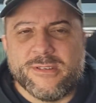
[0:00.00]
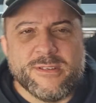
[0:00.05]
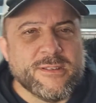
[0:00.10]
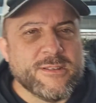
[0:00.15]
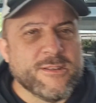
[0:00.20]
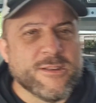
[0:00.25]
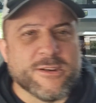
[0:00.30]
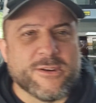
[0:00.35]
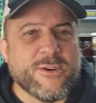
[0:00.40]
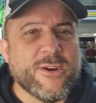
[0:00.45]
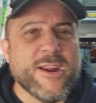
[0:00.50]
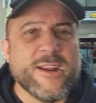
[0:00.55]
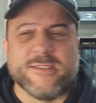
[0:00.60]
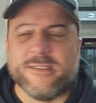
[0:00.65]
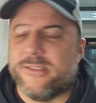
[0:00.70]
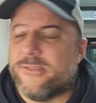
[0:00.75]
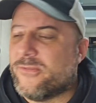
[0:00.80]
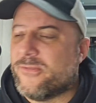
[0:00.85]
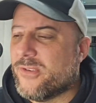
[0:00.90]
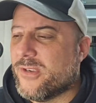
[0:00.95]
they're
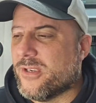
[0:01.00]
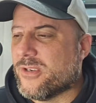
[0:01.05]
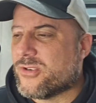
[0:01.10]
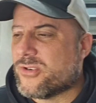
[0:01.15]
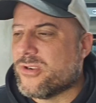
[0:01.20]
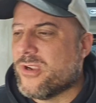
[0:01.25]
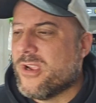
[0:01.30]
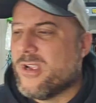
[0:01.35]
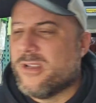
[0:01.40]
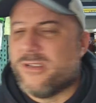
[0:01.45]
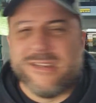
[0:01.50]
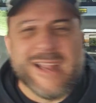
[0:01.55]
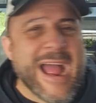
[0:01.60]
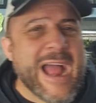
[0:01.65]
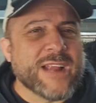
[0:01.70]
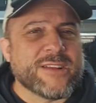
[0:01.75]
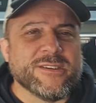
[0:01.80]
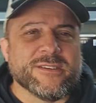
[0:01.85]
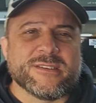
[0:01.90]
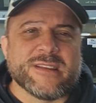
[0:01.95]
crazy fish.
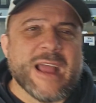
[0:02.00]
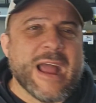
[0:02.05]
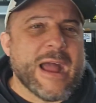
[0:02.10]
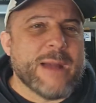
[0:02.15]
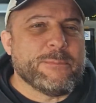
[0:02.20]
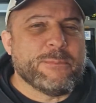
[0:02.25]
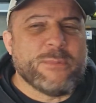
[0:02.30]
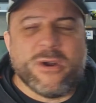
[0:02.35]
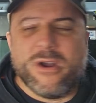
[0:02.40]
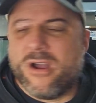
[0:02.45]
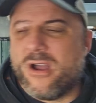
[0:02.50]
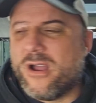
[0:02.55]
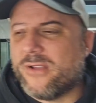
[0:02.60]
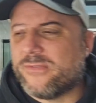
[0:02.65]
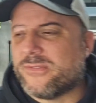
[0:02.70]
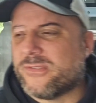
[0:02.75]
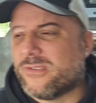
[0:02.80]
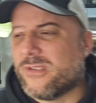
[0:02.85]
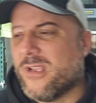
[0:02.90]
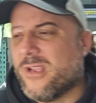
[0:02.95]
Knock your top
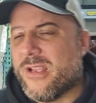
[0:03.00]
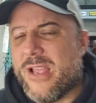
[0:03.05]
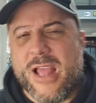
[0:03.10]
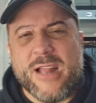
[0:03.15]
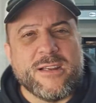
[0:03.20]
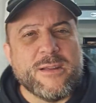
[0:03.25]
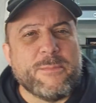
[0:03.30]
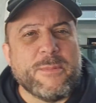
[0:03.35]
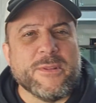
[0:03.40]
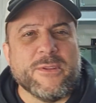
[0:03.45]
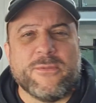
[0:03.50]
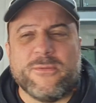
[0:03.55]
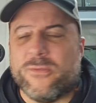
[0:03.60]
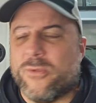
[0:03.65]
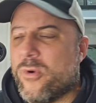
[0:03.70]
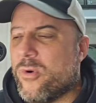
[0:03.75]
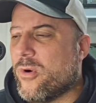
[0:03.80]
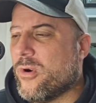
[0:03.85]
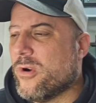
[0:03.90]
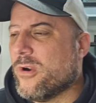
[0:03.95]
off, end up on the
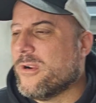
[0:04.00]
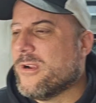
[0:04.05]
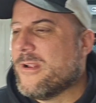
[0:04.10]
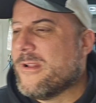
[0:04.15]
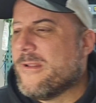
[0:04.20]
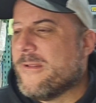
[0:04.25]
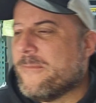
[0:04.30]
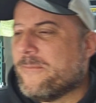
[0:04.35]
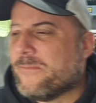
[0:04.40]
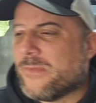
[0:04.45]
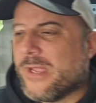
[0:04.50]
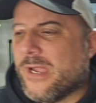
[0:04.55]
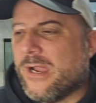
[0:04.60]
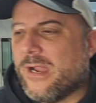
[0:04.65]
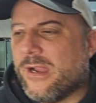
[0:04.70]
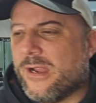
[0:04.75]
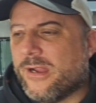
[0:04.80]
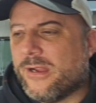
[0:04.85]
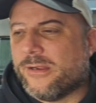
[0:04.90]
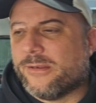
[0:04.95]
floor,
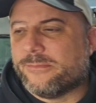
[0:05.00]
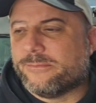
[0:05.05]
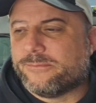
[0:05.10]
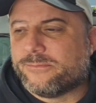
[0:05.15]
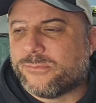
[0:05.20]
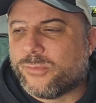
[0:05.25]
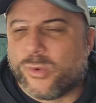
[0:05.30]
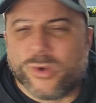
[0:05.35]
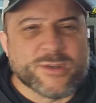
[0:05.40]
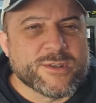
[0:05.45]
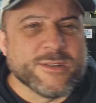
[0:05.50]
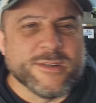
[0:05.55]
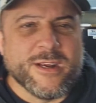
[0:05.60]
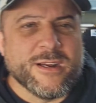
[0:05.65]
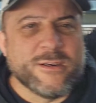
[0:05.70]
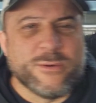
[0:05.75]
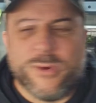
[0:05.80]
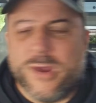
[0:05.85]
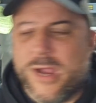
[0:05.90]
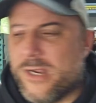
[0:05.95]
worse than
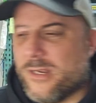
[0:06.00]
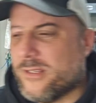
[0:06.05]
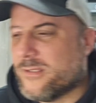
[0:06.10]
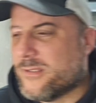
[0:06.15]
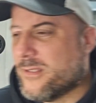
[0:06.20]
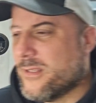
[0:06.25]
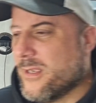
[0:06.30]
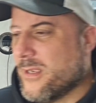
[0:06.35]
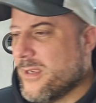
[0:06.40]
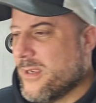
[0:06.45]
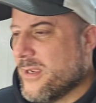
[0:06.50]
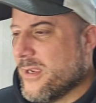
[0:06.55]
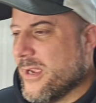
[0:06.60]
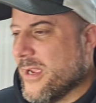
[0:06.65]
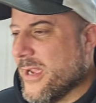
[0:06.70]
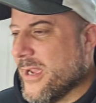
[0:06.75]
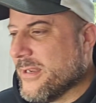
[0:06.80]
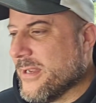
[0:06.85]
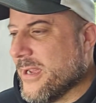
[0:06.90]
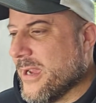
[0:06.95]
arowanas.
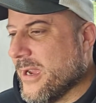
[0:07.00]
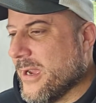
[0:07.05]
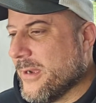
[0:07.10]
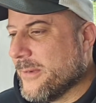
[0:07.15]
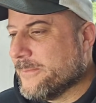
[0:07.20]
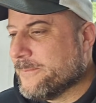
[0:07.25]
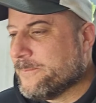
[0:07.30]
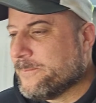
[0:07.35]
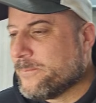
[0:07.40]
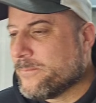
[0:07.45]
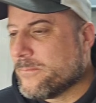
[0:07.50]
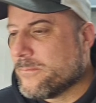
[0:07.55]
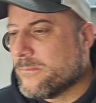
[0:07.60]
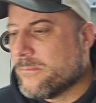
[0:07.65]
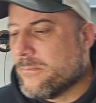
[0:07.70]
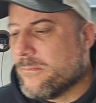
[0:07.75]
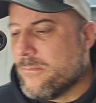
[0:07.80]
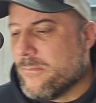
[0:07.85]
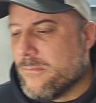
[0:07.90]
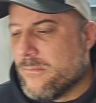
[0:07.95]
And
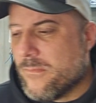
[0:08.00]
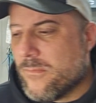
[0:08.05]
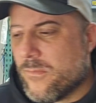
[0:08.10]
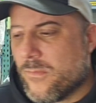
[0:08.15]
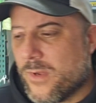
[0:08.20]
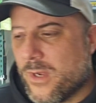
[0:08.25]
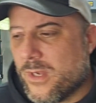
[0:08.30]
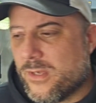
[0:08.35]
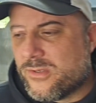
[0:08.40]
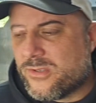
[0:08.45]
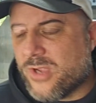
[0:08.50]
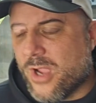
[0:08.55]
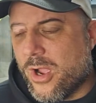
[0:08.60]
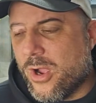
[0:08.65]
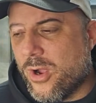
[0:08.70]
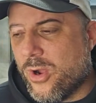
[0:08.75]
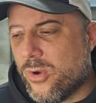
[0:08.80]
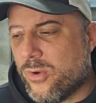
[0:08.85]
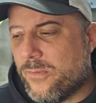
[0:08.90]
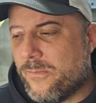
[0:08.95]

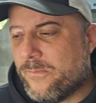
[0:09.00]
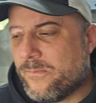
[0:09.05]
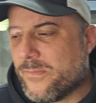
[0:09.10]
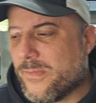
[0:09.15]
so